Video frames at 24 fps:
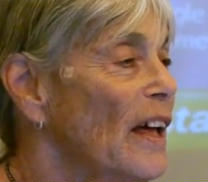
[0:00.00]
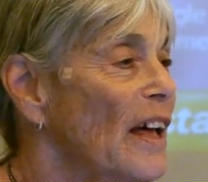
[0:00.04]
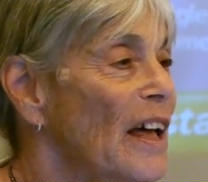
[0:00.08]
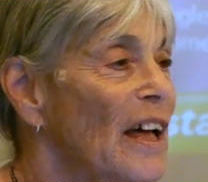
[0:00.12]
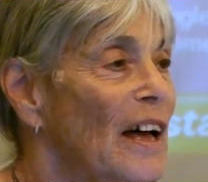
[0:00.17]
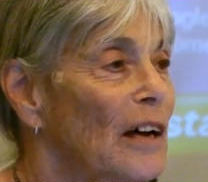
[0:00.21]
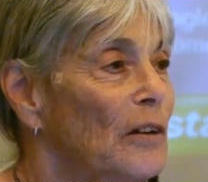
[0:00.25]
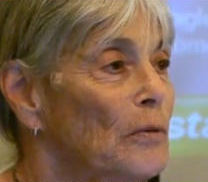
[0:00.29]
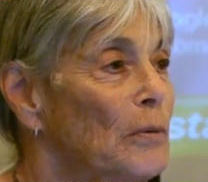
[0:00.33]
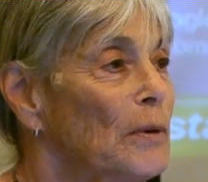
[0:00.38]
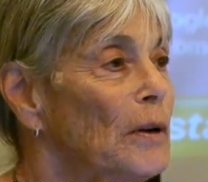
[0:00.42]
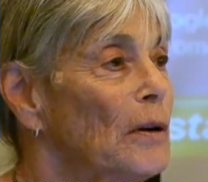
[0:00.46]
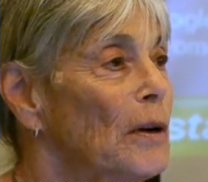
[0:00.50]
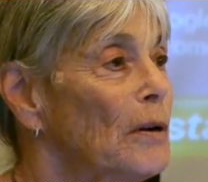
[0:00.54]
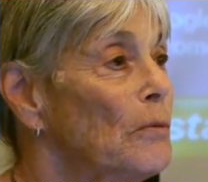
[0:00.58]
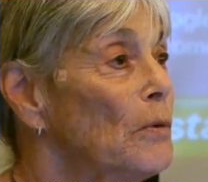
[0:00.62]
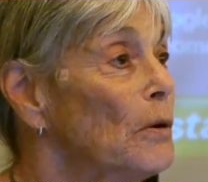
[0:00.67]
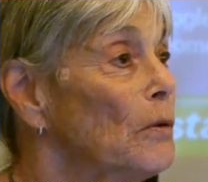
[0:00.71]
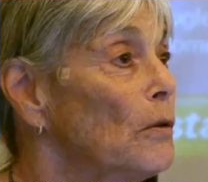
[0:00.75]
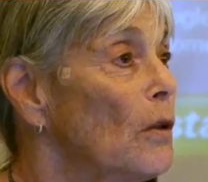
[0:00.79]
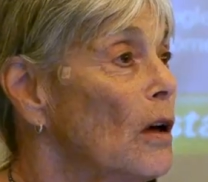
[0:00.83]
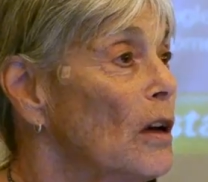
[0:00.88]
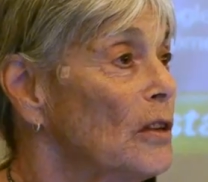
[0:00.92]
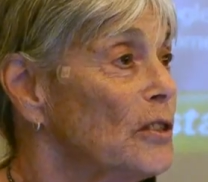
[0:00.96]
And
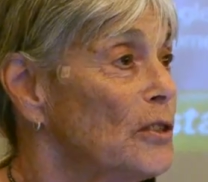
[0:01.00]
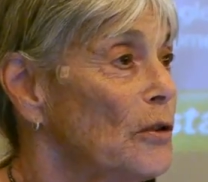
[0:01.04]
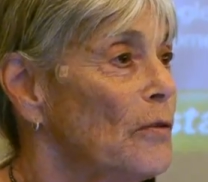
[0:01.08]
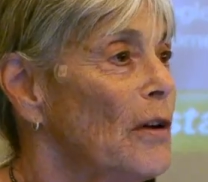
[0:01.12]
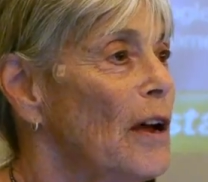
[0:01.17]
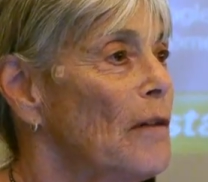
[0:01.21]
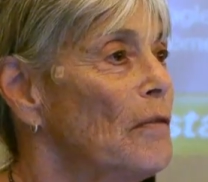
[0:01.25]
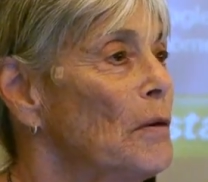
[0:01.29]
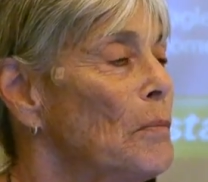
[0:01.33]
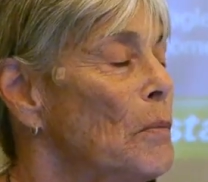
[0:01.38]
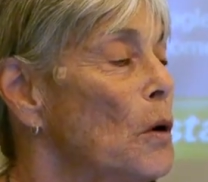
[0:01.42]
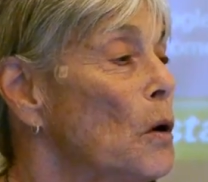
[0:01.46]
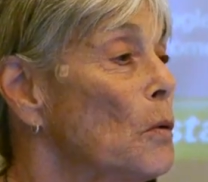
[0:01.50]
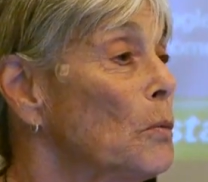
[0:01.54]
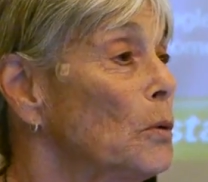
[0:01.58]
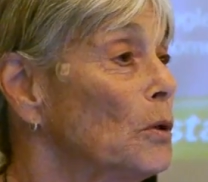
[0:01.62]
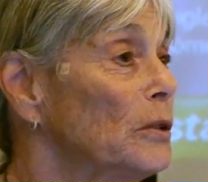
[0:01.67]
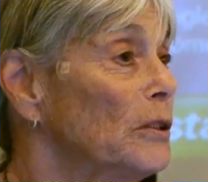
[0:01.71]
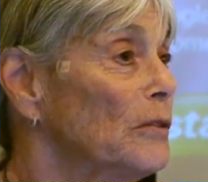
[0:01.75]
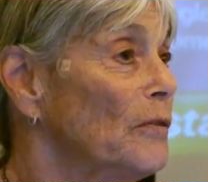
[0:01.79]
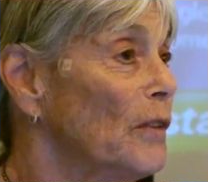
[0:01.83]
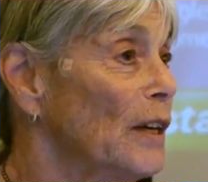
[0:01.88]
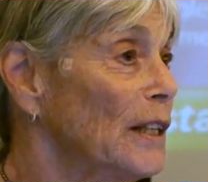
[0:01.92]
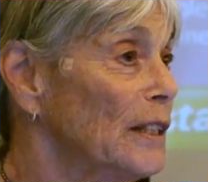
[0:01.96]
we'll also have a mobile
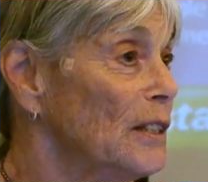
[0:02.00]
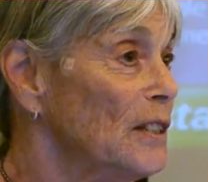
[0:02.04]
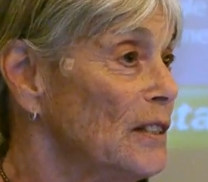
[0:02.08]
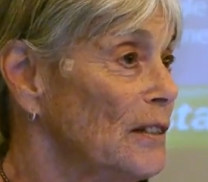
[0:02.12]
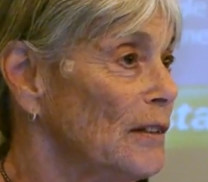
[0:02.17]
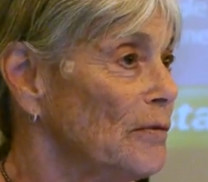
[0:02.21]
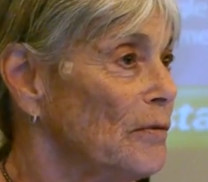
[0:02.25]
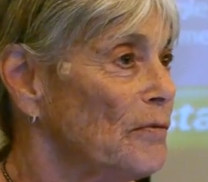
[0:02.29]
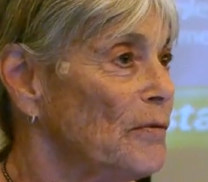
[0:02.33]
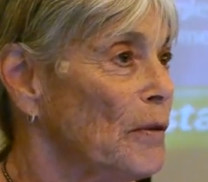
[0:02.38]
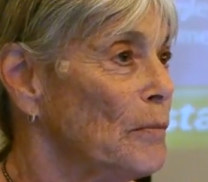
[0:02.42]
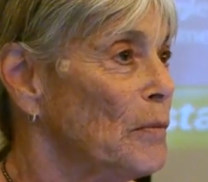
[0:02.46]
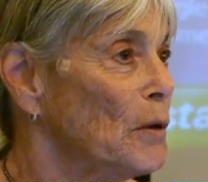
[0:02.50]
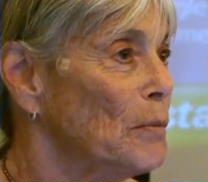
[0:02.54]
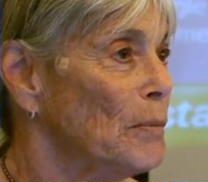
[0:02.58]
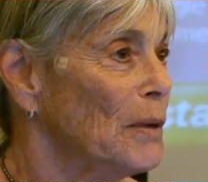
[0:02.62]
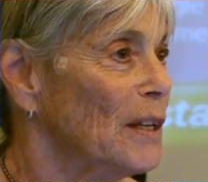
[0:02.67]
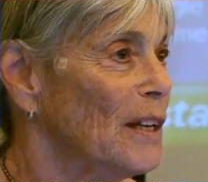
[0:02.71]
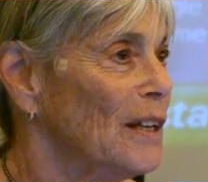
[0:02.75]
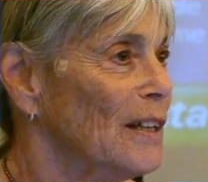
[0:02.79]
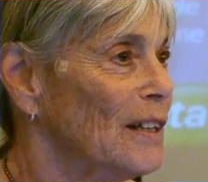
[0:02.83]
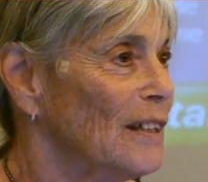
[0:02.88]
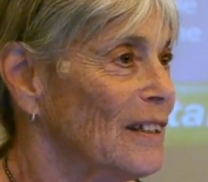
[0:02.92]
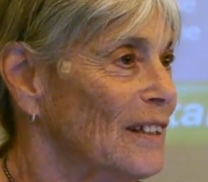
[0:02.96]
device from the
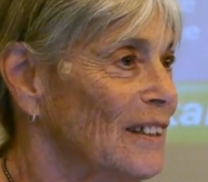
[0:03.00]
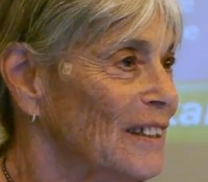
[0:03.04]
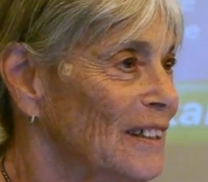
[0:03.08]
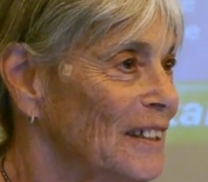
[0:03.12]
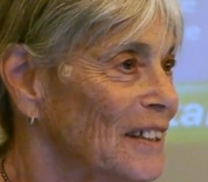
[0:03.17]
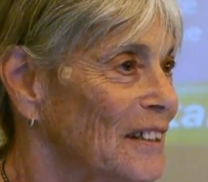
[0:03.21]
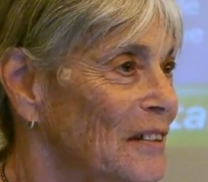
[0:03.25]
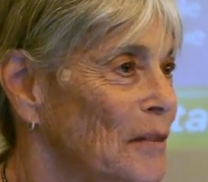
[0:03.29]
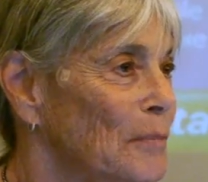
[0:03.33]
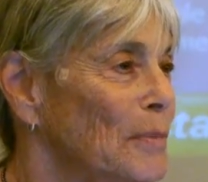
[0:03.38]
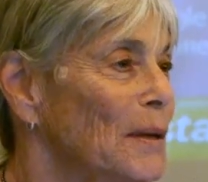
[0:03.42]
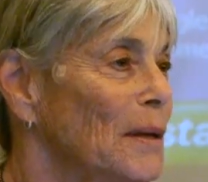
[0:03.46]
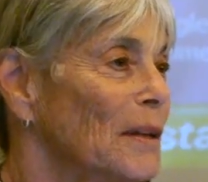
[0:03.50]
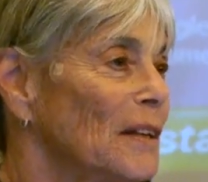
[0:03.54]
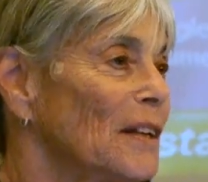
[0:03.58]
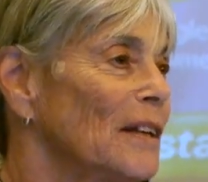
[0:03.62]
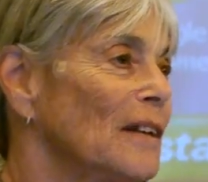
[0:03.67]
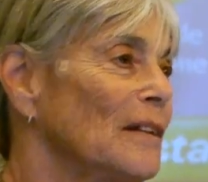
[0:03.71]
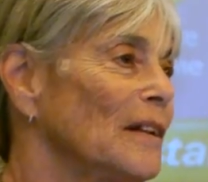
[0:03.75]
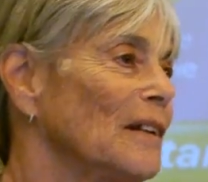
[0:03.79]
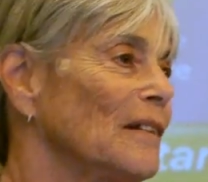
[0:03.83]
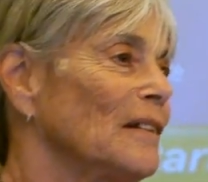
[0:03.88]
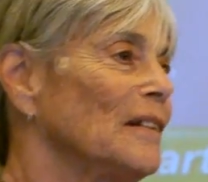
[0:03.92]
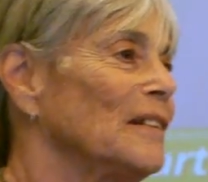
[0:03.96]
beginning. You'll
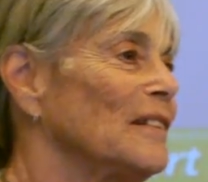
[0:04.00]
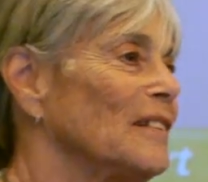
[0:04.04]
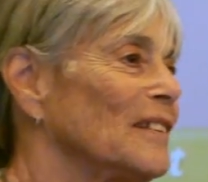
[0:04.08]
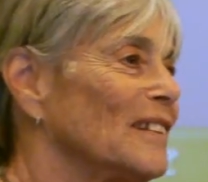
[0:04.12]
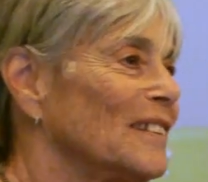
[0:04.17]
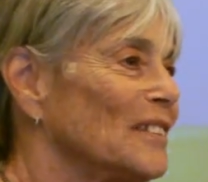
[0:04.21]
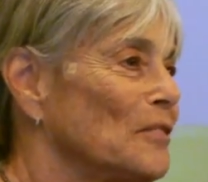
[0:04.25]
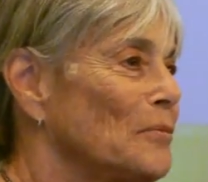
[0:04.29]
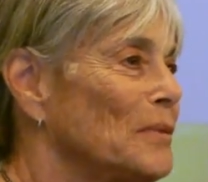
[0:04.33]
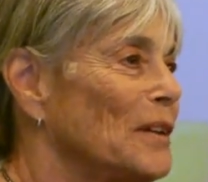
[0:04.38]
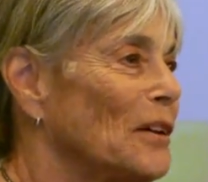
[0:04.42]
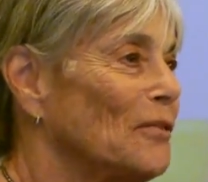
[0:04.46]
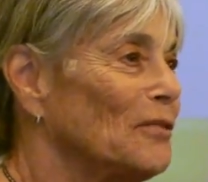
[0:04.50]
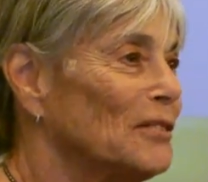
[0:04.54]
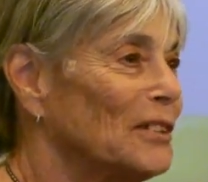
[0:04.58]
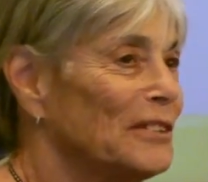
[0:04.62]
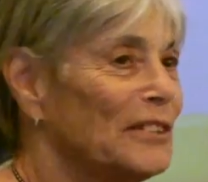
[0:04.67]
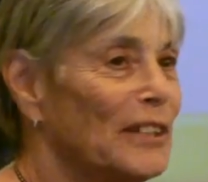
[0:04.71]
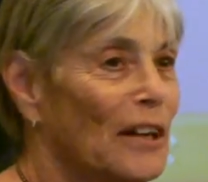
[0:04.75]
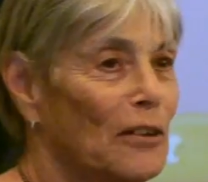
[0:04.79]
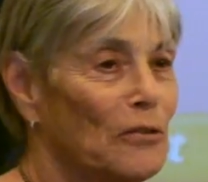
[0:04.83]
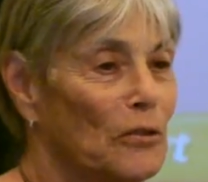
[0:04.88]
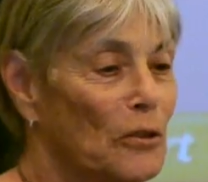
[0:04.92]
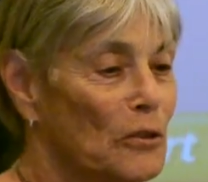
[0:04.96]
be able to
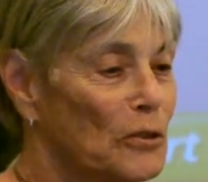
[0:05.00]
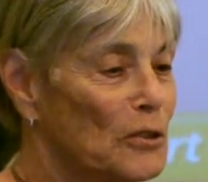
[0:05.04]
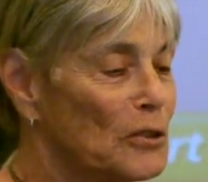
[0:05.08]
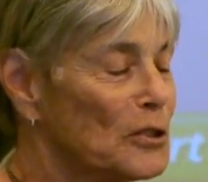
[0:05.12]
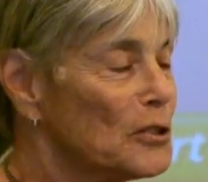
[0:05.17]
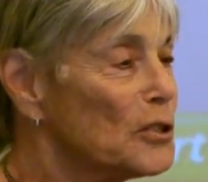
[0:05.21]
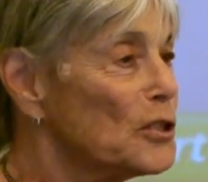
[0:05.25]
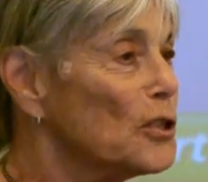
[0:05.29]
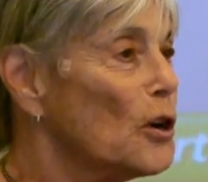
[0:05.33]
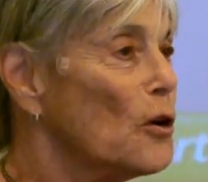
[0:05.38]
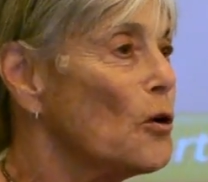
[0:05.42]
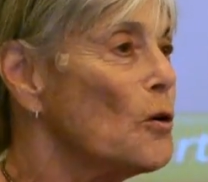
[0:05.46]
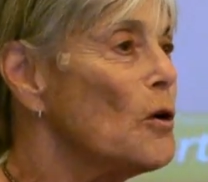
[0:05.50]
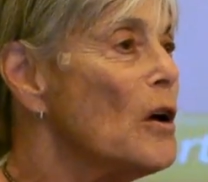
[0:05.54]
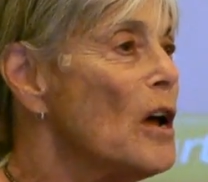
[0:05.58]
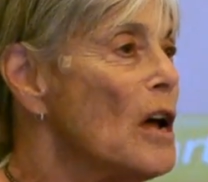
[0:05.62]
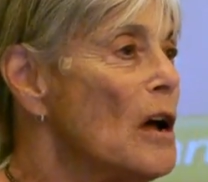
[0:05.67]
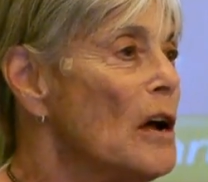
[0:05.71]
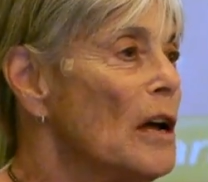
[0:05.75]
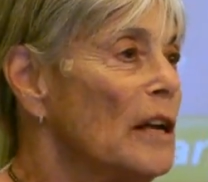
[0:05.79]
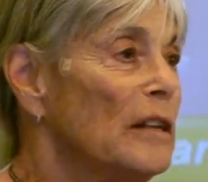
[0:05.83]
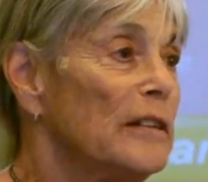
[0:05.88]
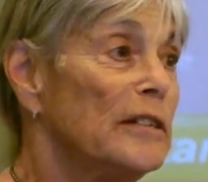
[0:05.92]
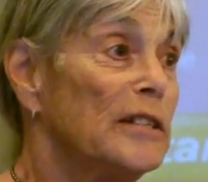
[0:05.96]
download it. So
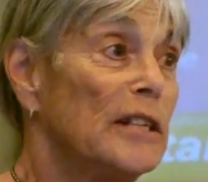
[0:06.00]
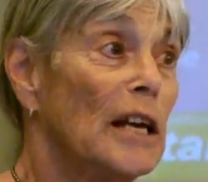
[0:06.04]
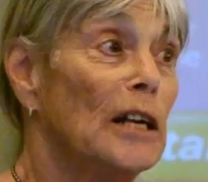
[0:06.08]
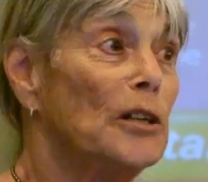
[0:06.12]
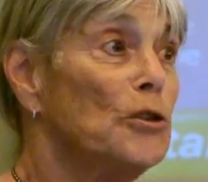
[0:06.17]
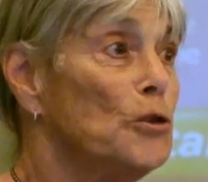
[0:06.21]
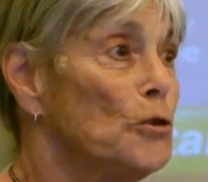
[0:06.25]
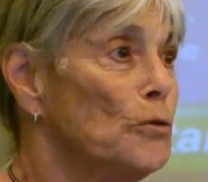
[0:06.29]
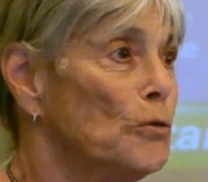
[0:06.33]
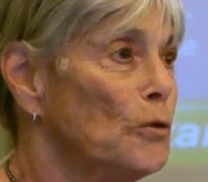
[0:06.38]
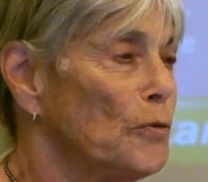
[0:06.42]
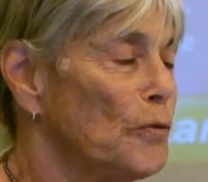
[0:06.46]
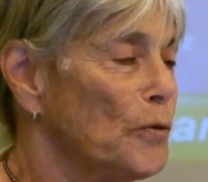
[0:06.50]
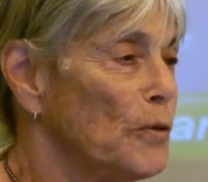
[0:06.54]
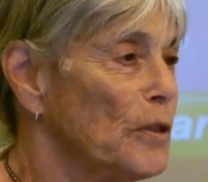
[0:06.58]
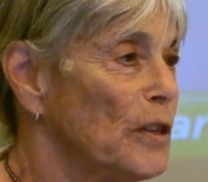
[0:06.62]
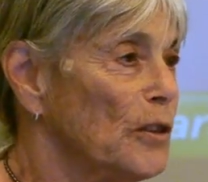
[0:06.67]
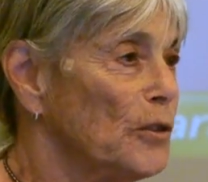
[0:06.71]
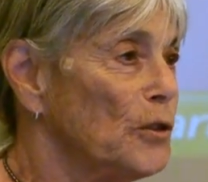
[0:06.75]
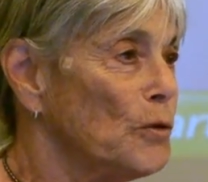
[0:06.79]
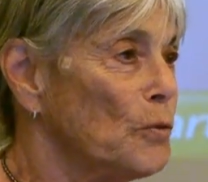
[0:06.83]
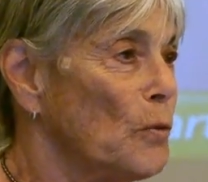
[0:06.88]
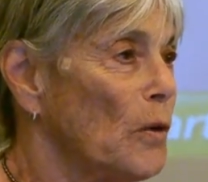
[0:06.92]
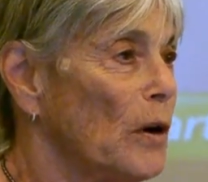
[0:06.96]
stay tuned for
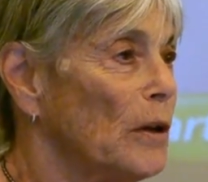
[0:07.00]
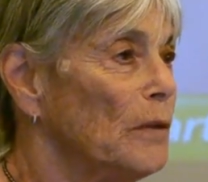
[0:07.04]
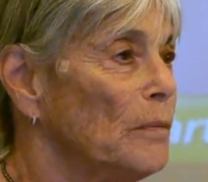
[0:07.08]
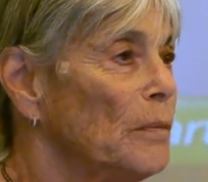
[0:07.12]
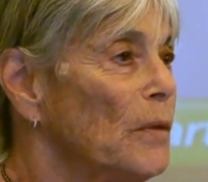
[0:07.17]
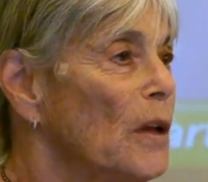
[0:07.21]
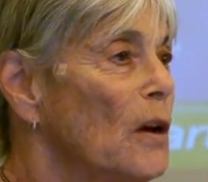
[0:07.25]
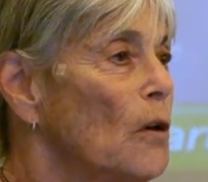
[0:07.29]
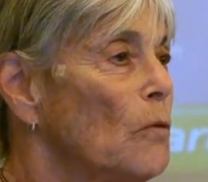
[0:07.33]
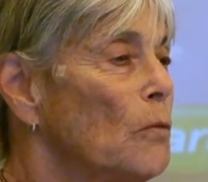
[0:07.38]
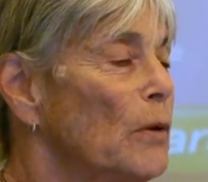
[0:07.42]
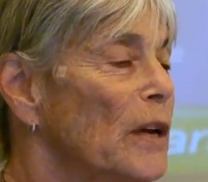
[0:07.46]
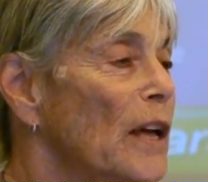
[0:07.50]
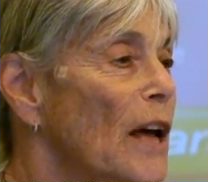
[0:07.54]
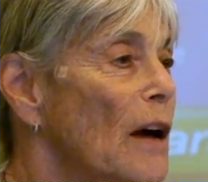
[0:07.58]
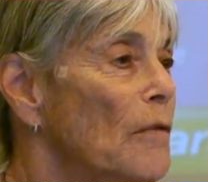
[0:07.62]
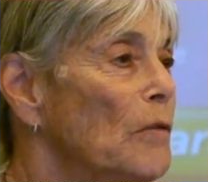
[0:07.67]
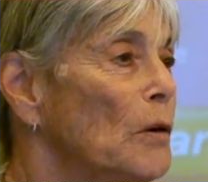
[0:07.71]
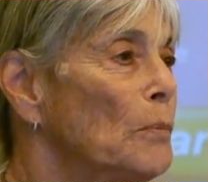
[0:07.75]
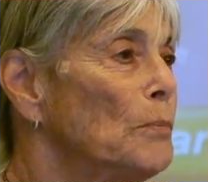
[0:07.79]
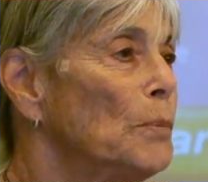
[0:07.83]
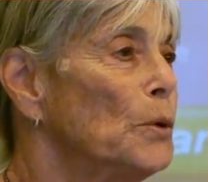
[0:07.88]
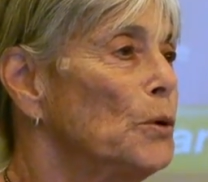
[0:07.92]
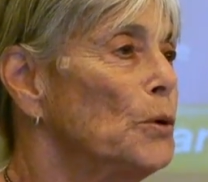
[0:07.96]
this one. We
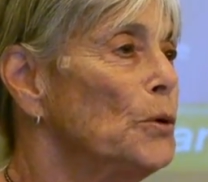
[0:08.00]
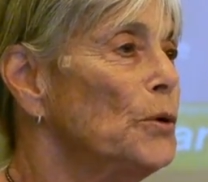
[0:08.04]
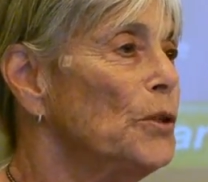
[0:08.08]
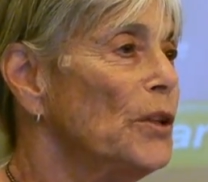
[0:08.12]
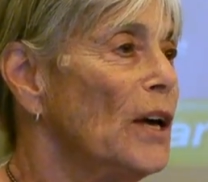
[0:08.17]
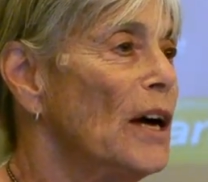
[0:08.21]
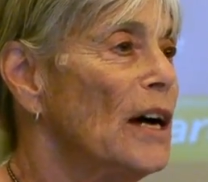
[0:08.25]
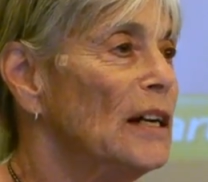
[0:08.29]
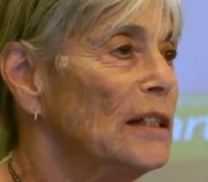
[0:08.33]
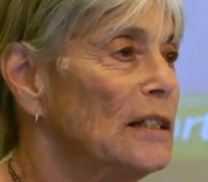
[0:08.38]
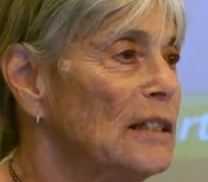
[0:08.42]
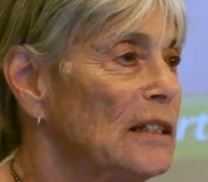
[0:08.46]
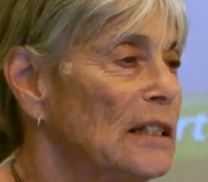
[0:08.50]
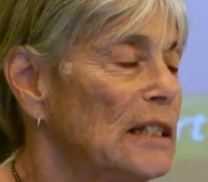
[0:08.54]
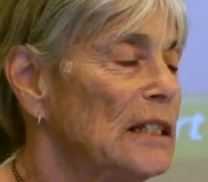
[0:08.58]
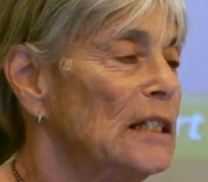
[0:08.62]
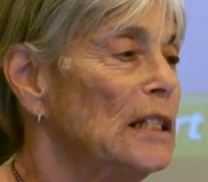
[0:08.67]
have a booth at